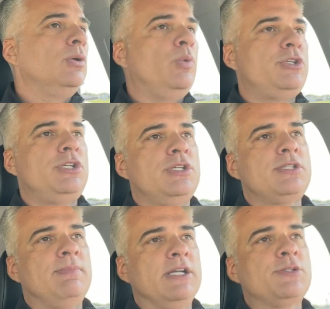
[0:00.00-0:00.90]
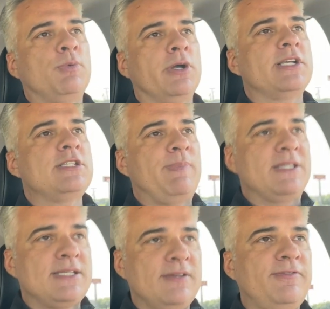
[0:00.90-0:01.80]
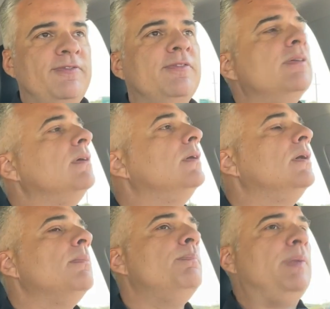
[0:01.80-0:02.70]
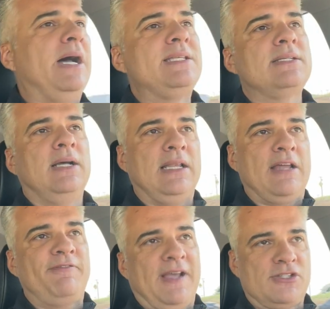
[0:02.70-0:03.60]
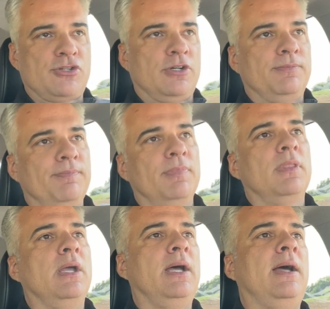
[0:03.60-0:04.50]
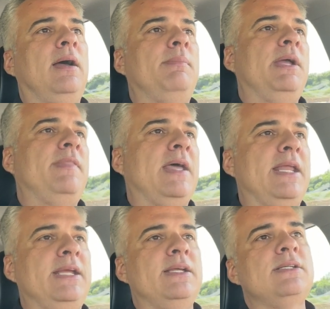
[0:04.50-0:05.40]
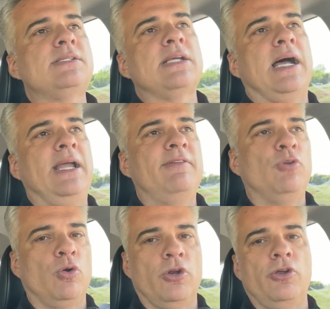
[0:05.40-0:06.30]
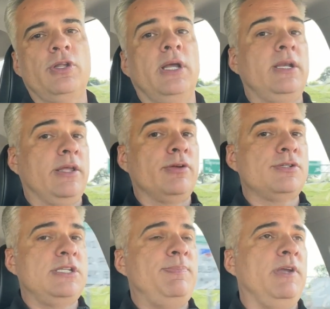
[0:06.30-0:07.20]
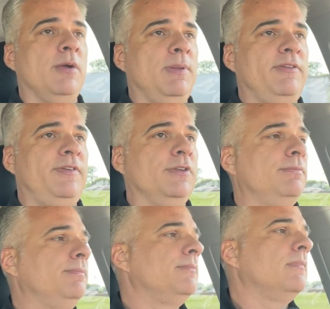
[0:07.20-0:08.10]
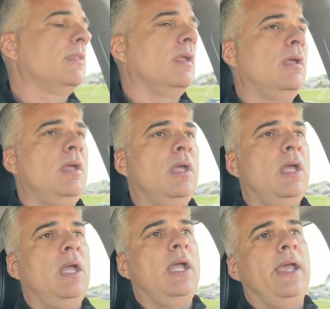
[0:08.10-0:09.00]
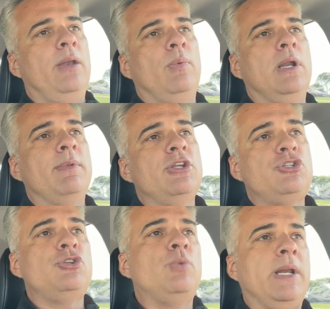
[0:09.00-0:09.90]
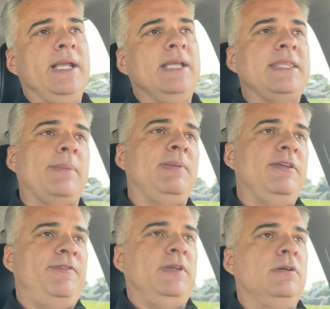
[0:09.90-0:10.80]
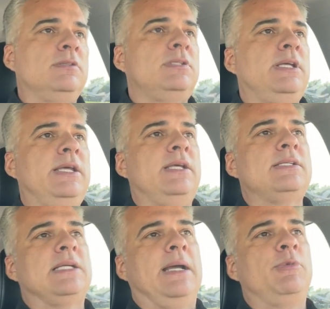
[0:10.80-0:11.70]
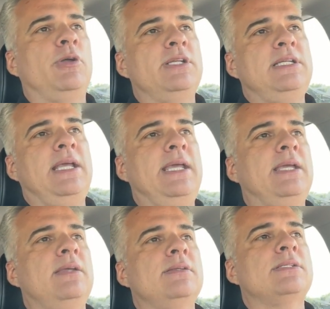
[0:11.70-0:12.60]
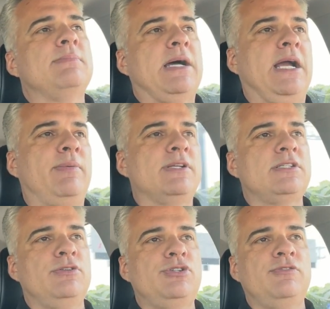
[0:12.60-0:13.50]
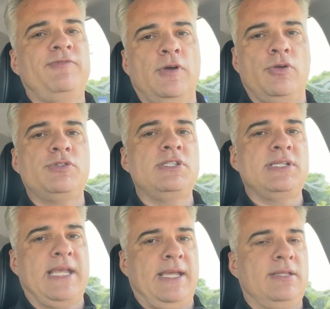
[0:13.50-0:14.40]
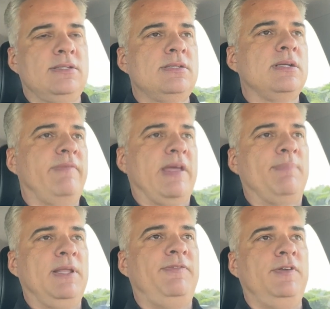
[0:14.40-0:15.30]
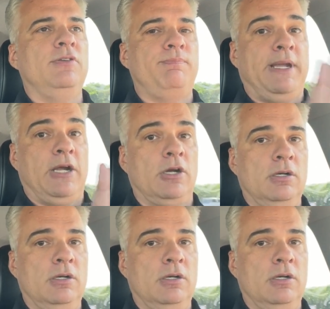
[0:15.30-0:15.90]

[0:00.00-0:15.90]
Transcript: which is much more expensive, but a lot faster. And that is, I have ordered another CPR playfield. And what I'm going to do when I get that playfield is I'm going to take some high-resolution photos and scans of that playfield bare,